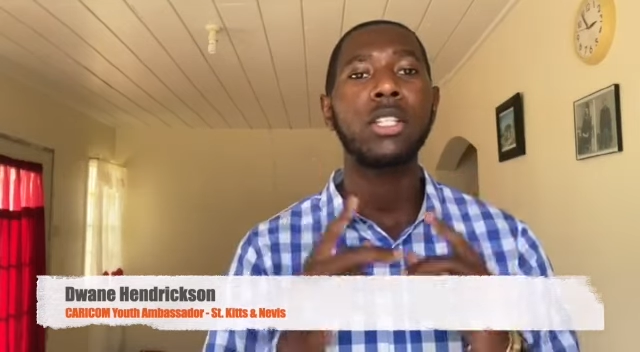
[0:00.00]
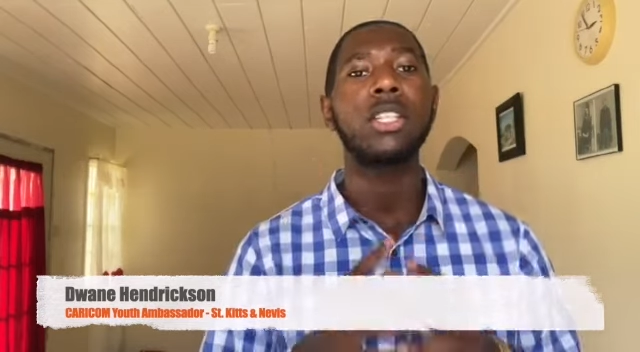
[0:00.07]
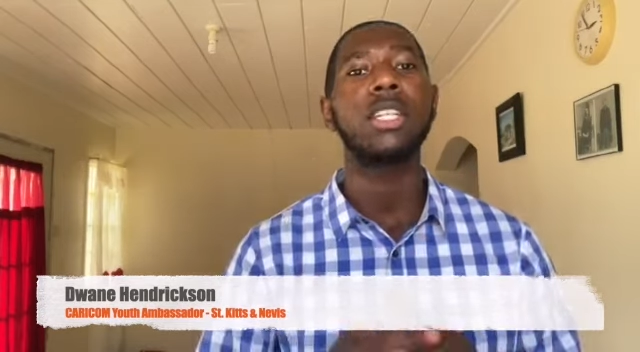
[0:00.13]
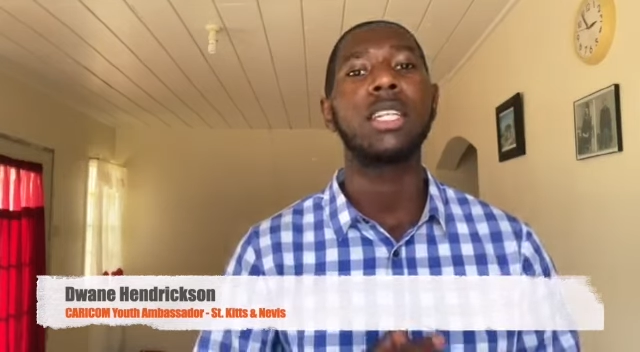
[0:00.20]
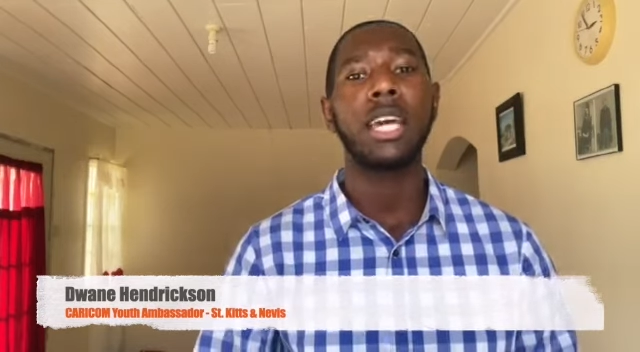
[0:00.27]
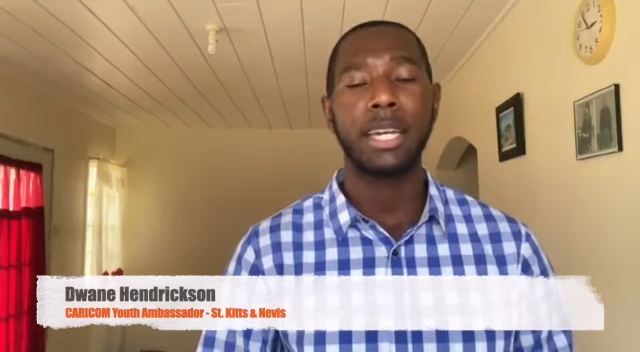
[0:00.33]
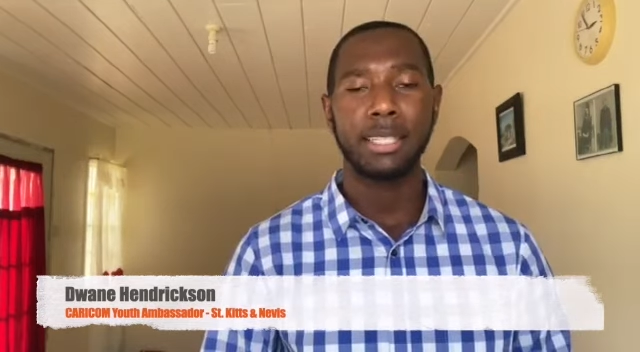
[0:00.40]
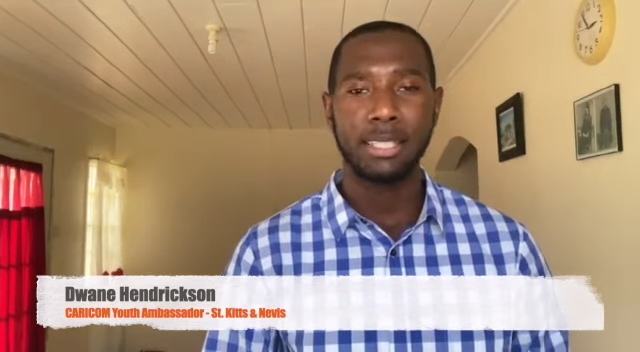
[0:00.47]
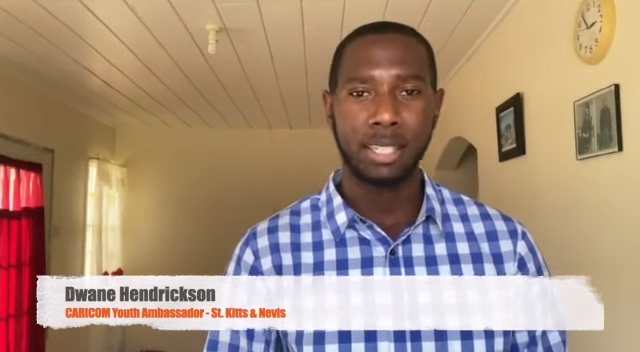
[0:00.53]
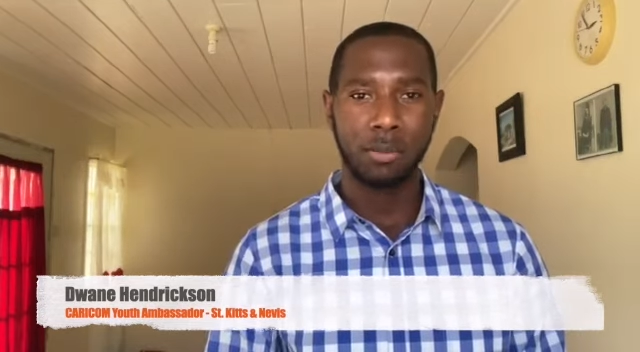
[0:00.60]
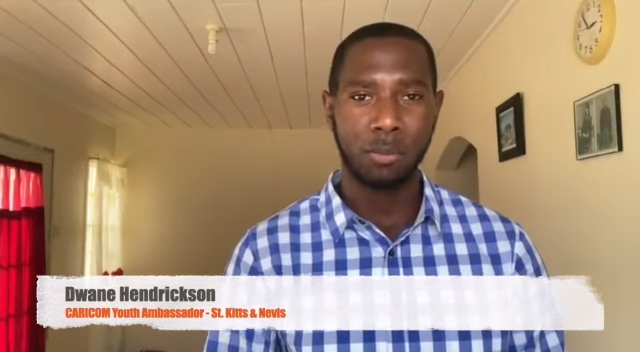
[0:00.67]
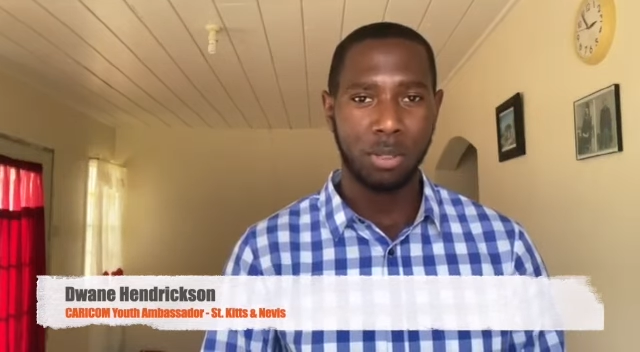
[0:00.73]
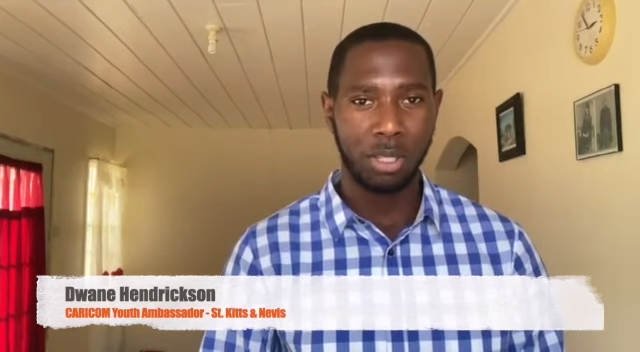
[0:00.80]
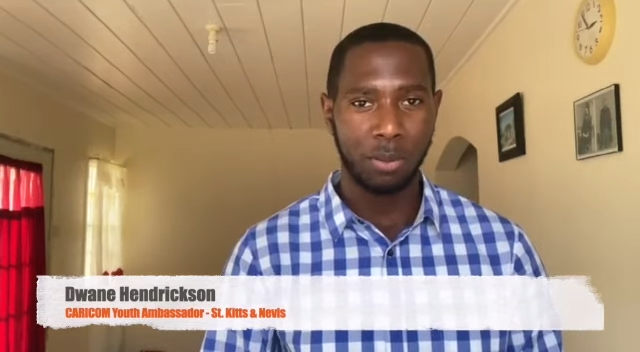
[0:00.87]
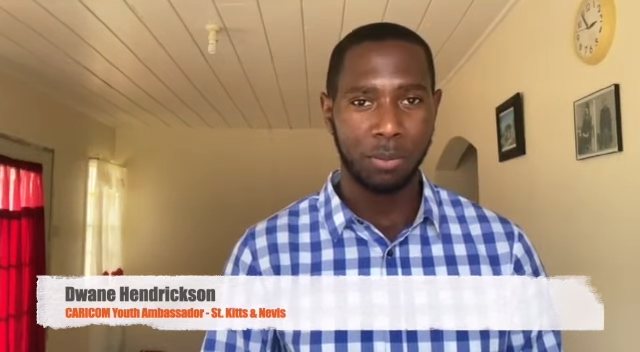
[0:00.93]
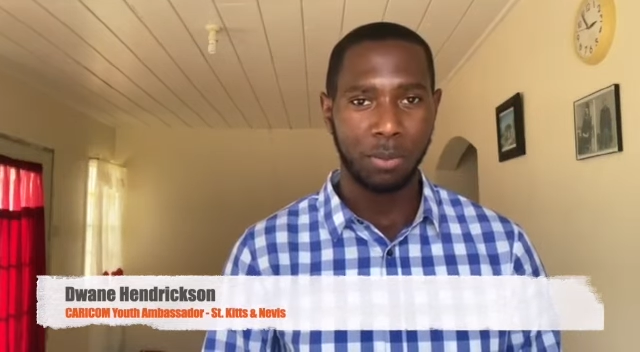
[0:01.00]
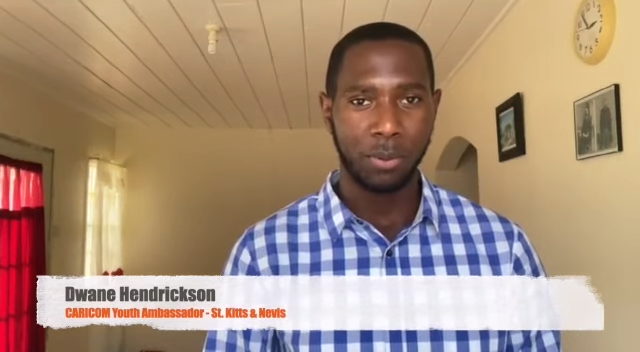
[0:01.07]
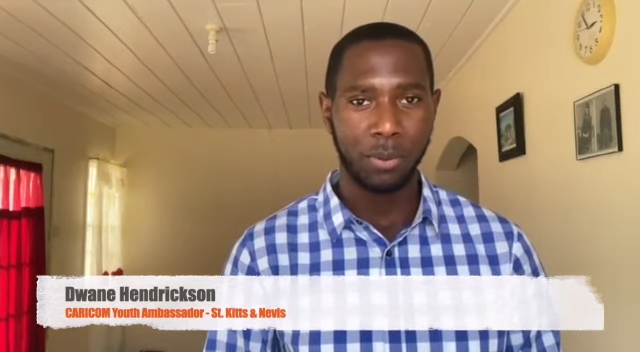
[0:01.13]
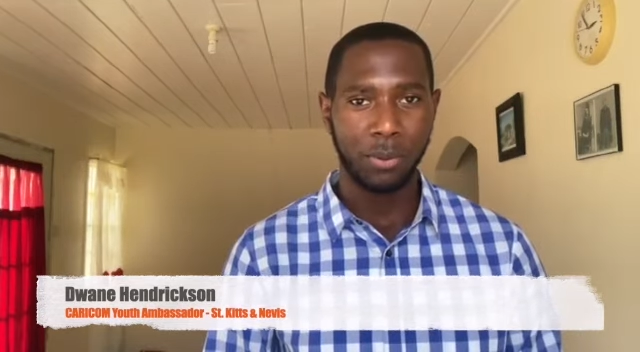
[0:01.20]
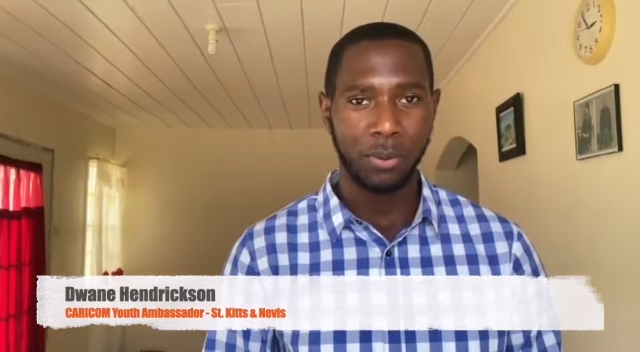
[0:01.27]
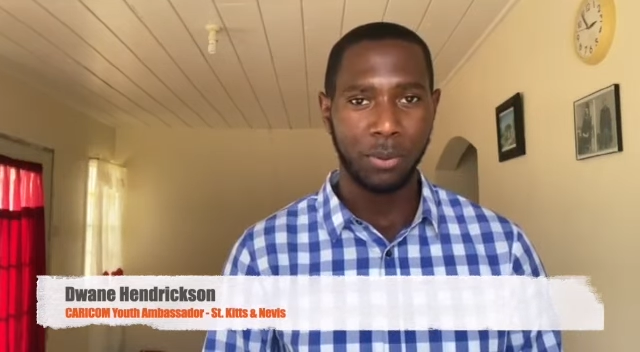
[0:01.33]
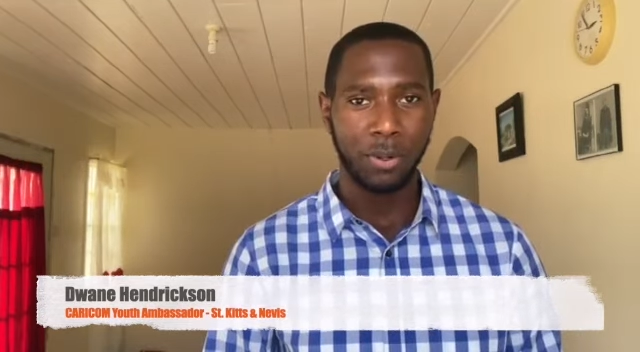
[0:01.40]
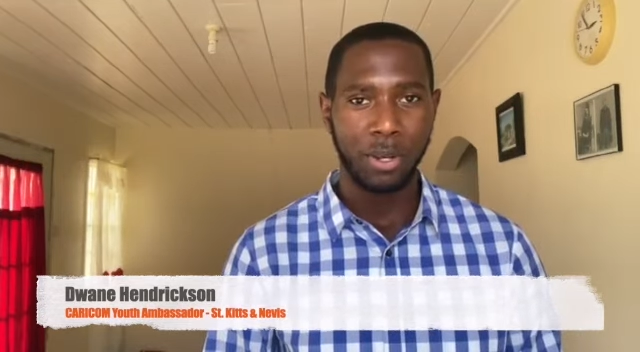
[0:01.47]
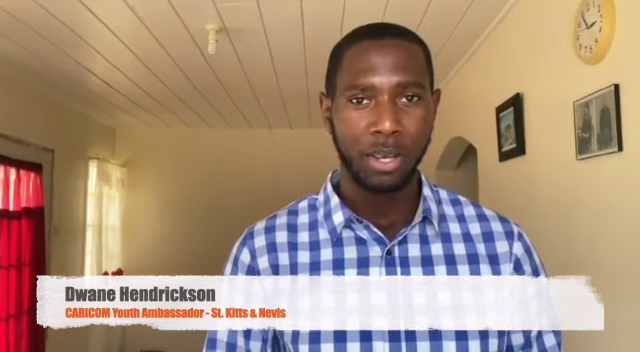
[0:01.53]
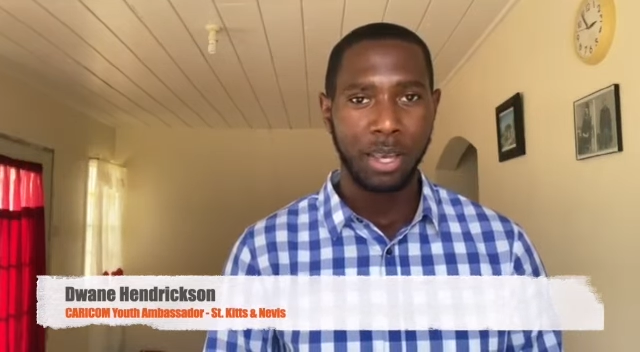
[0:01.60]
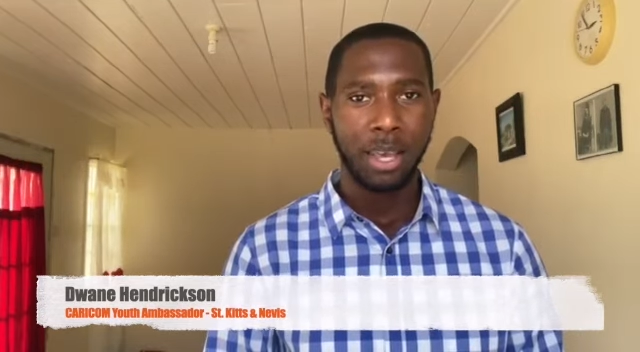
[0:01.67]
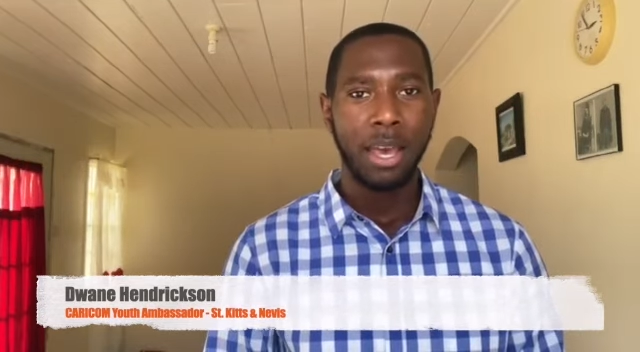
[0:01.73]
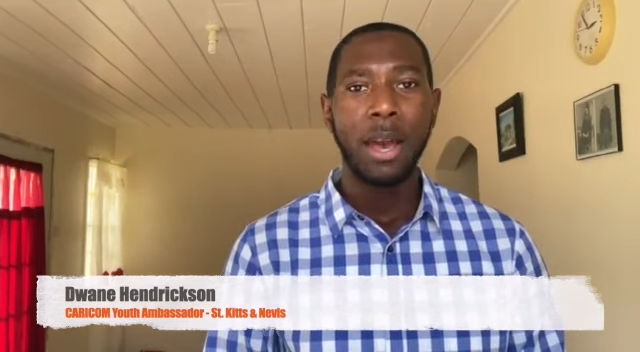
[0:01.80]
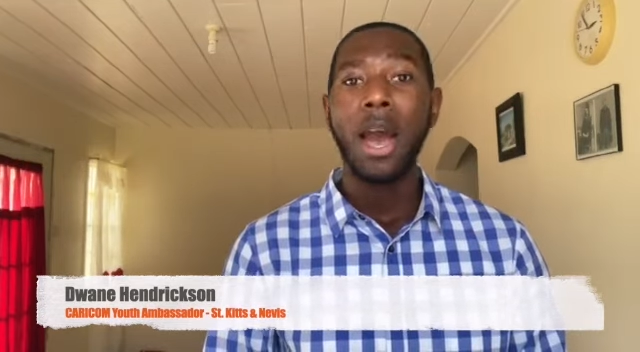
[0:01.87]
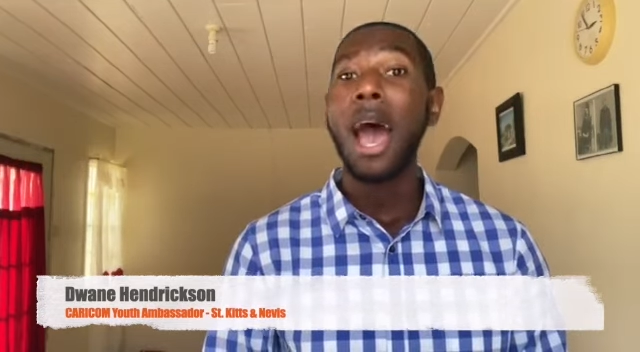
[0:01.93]
united people.
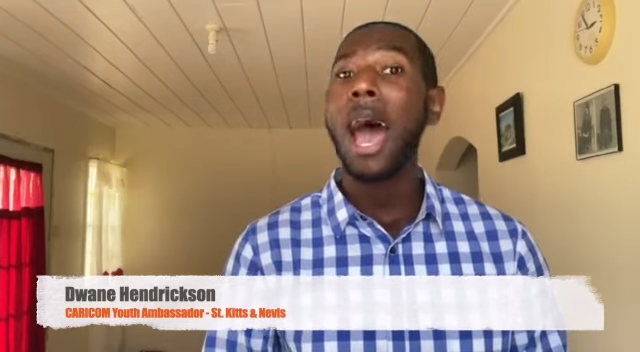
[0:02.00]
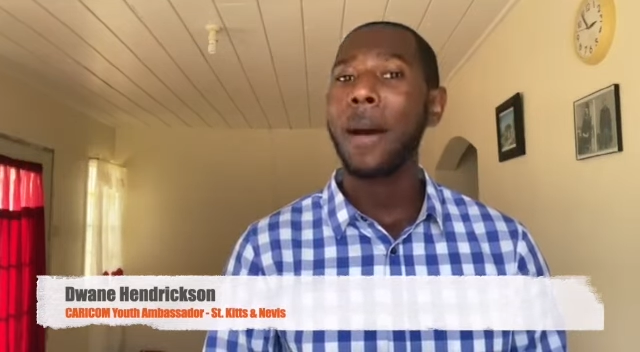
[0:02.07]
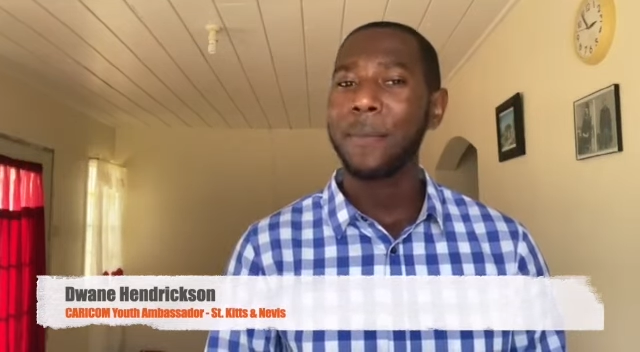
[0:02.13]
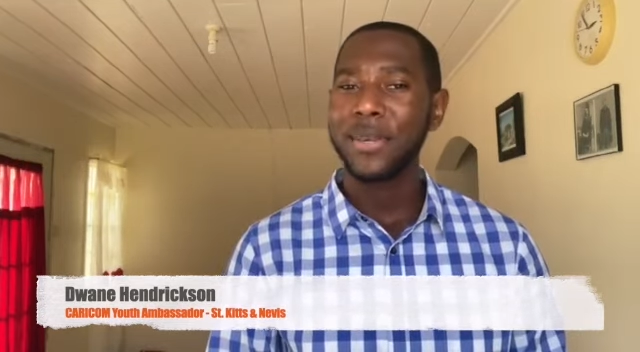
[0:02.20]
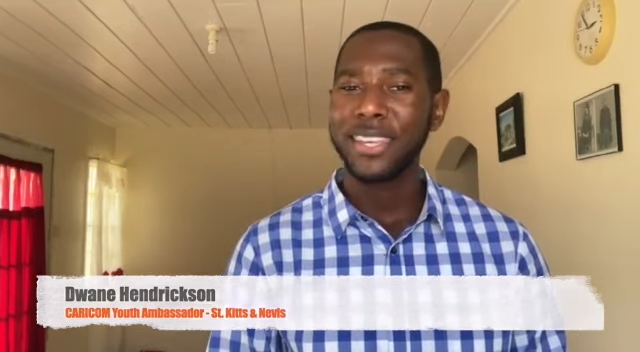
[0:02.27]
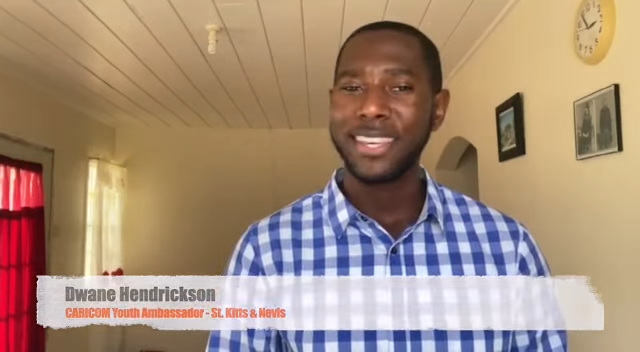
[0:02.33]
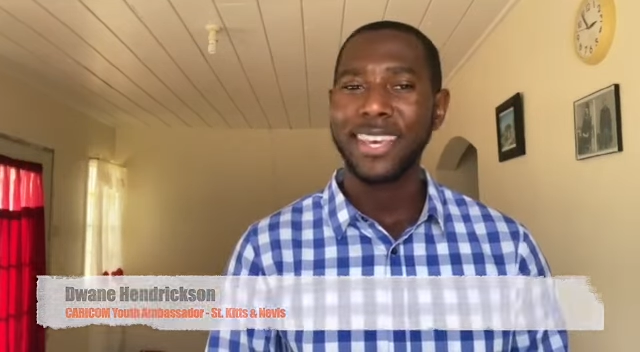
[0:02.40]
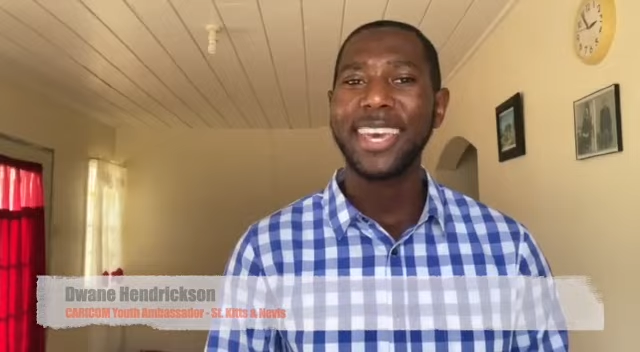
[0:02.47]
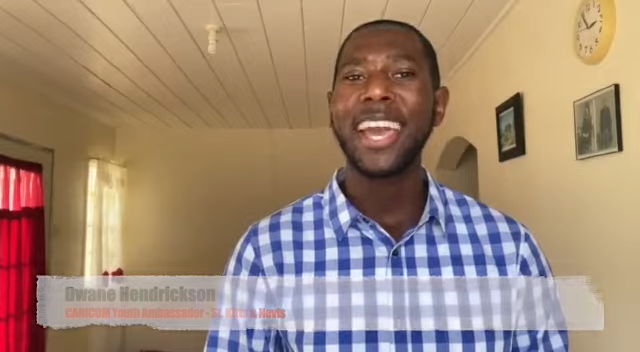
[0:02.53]
Happy